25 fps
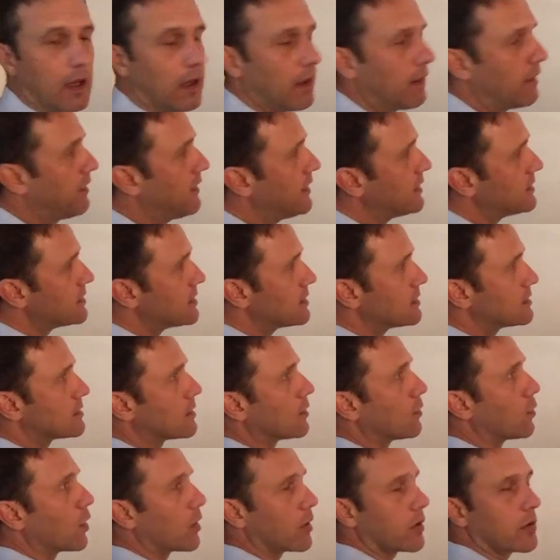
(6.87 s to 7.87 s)
this is the
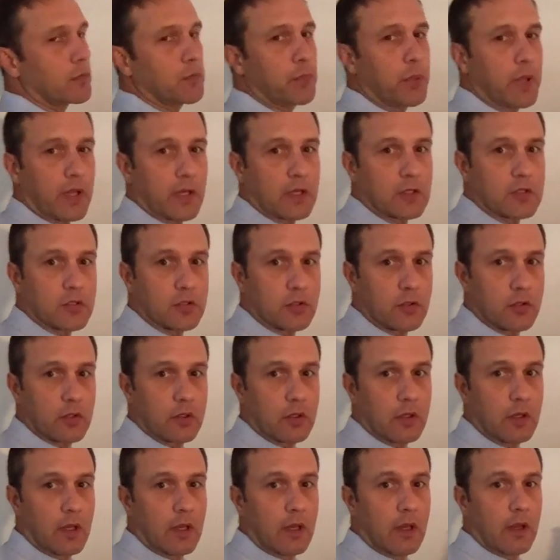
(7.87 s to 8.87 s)
word
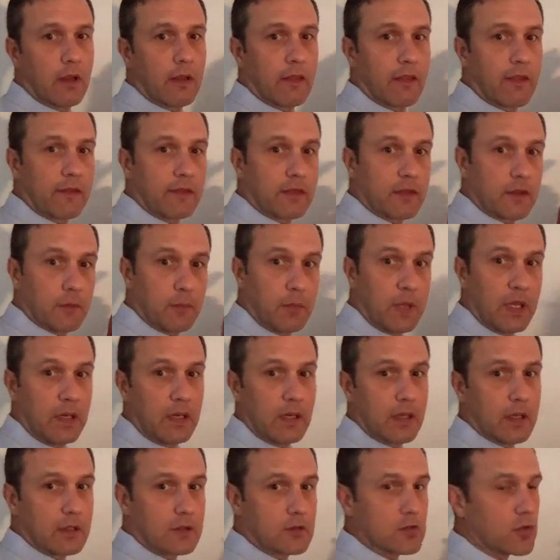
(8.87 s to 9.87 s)
picture that the
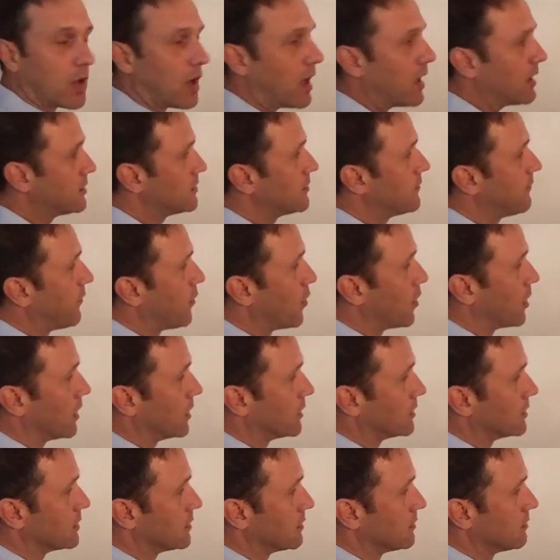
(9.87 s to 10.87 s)
media draws for
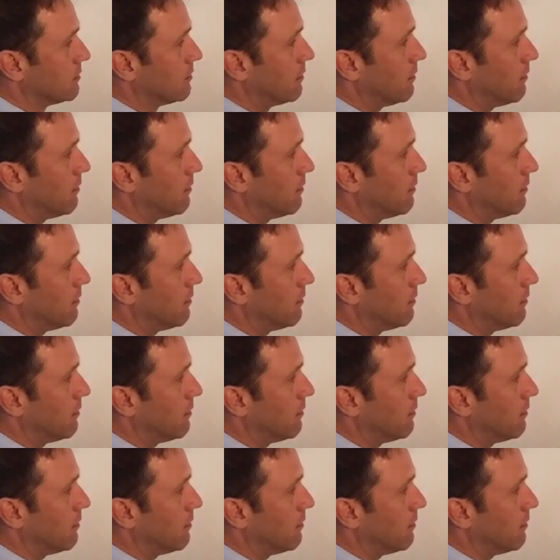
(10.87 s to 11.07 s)
us.